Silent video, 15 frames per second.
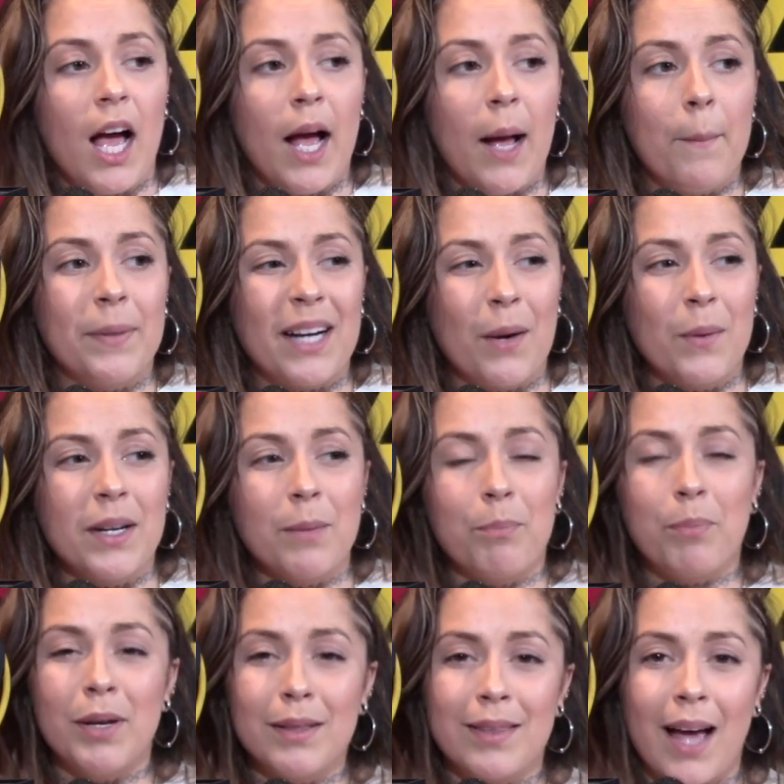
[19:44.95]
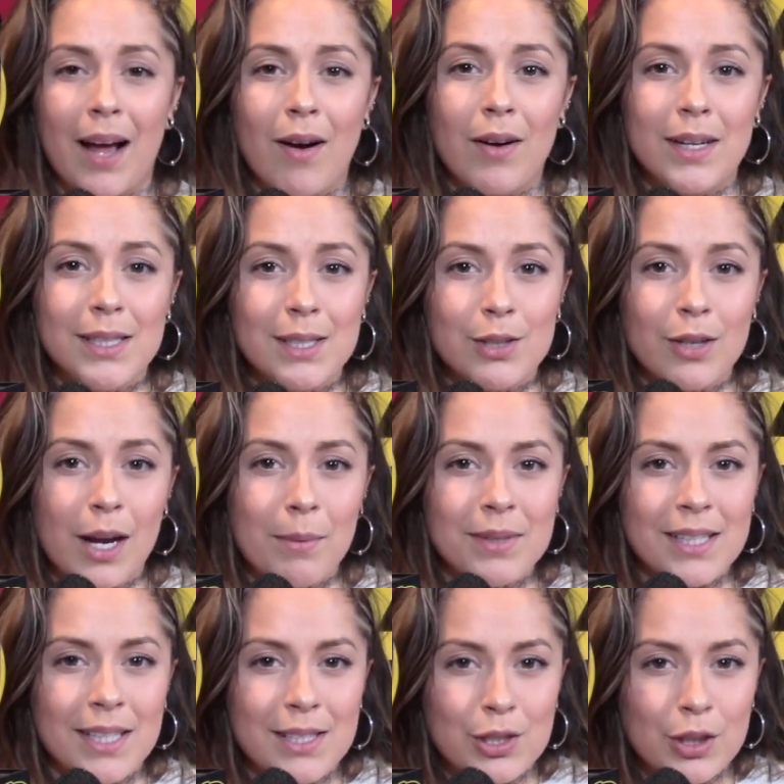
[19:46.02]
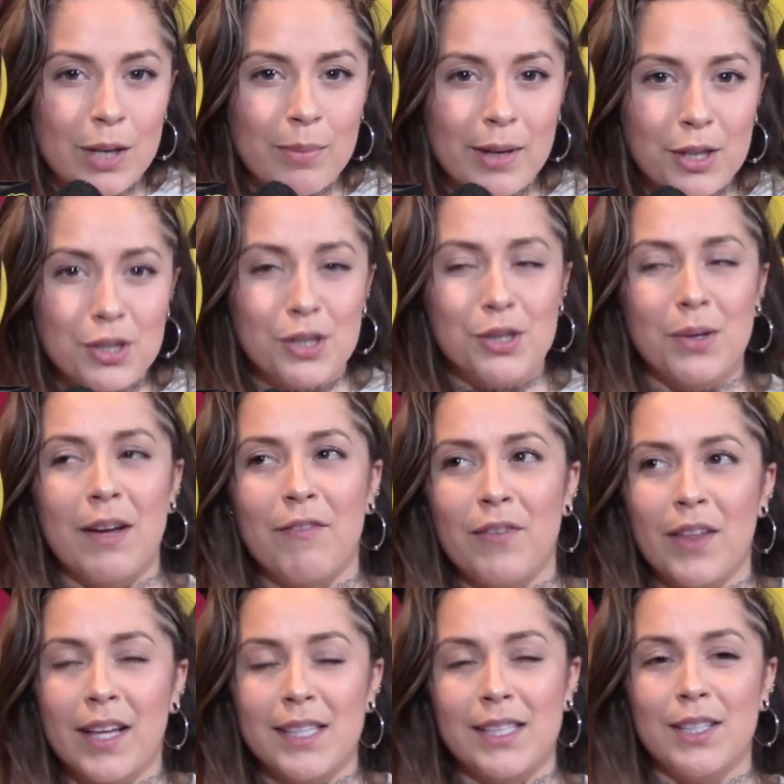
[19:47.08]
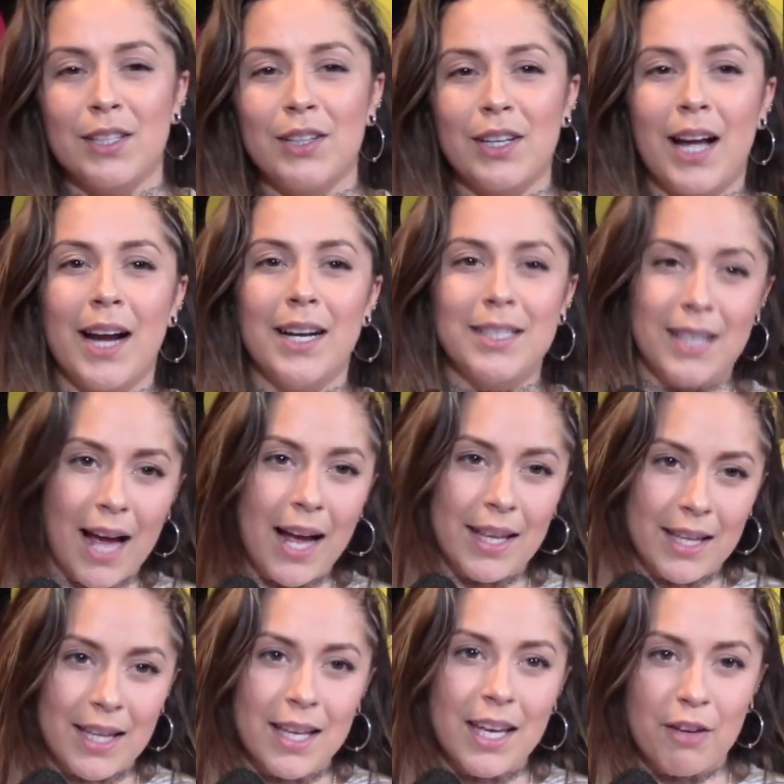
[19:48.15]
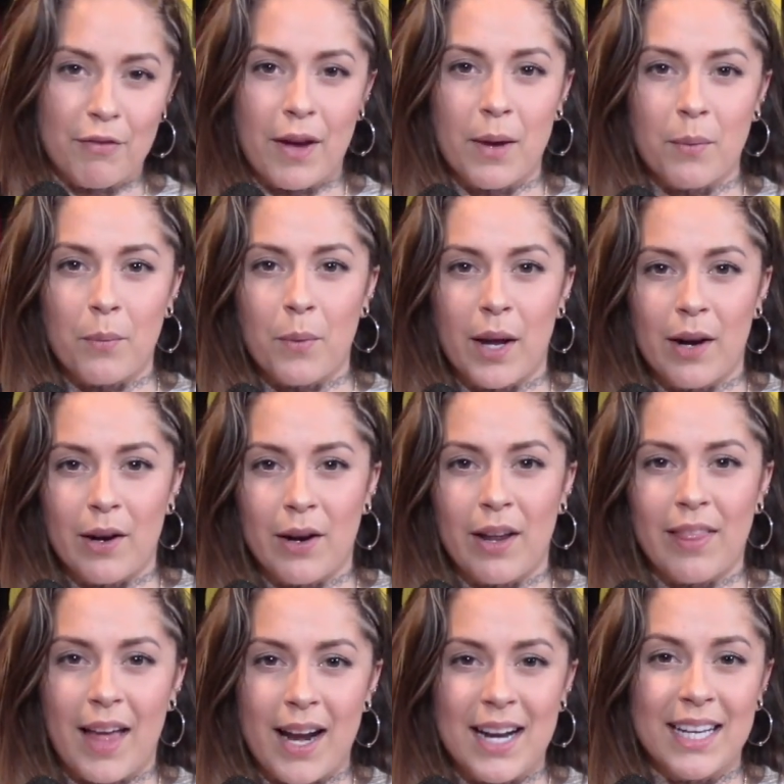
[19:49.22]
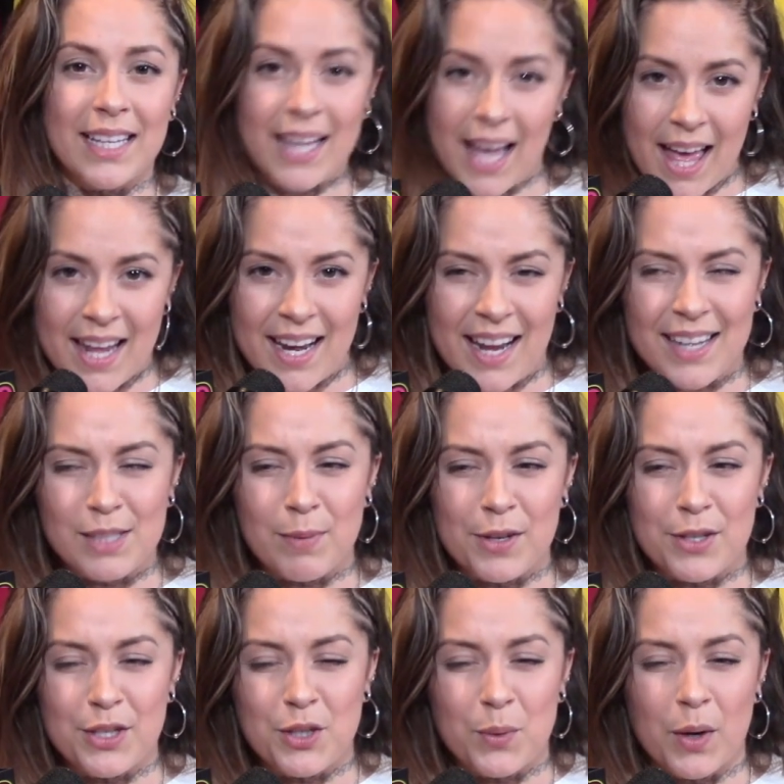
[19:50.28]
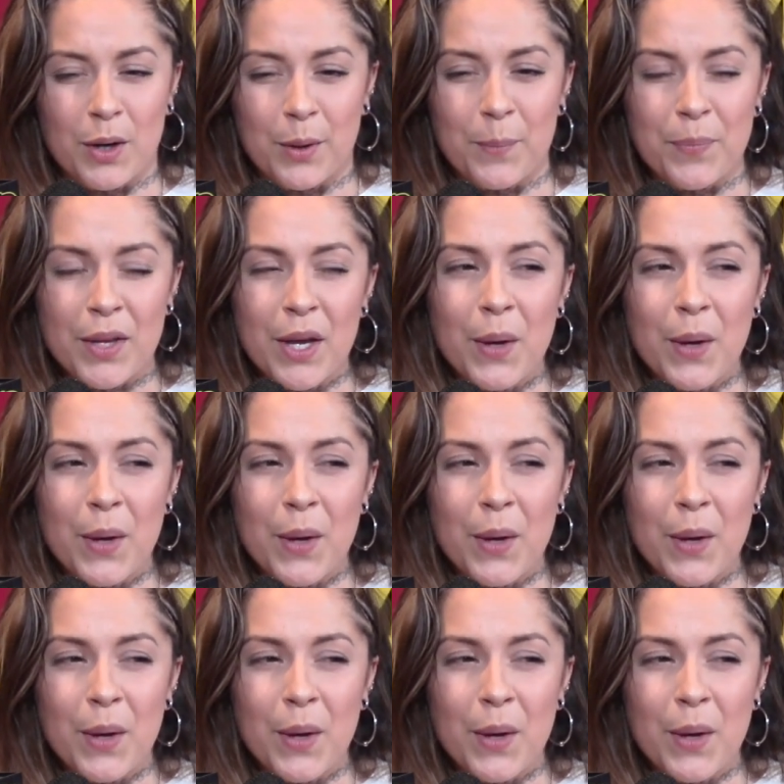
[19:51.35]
But I already put that on Instagram as an Instagram picture, so I feel like it's gonna look kind of tacky if I wear that again, and especially to our